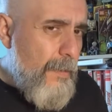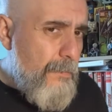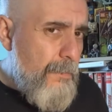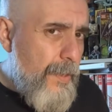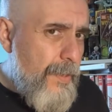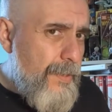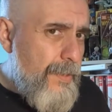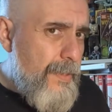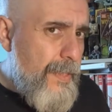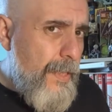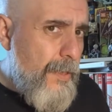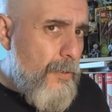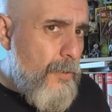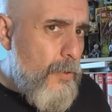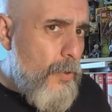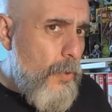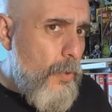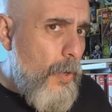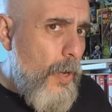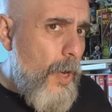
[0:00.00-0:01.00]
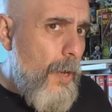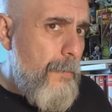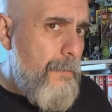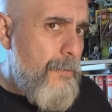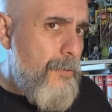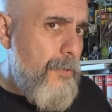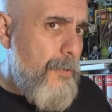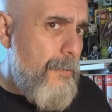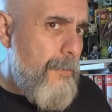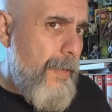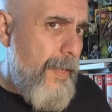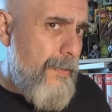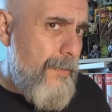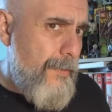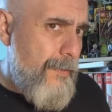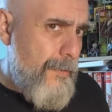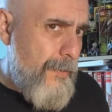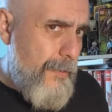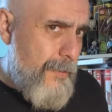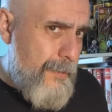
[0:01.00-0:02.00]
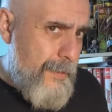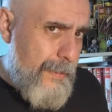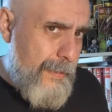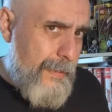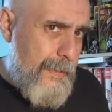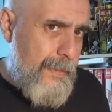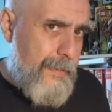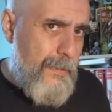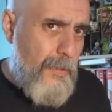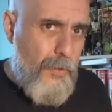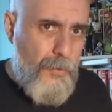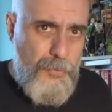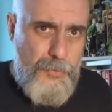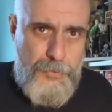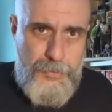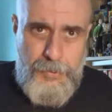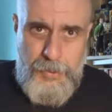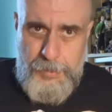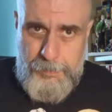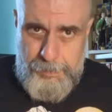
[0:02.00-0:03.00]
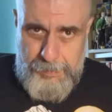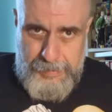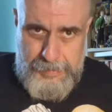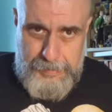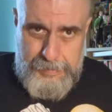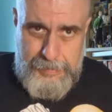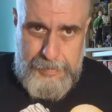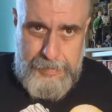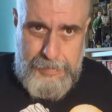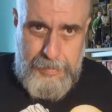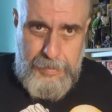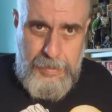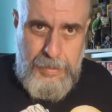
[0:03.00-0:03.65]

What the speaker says: but they go up to about $30 a piece.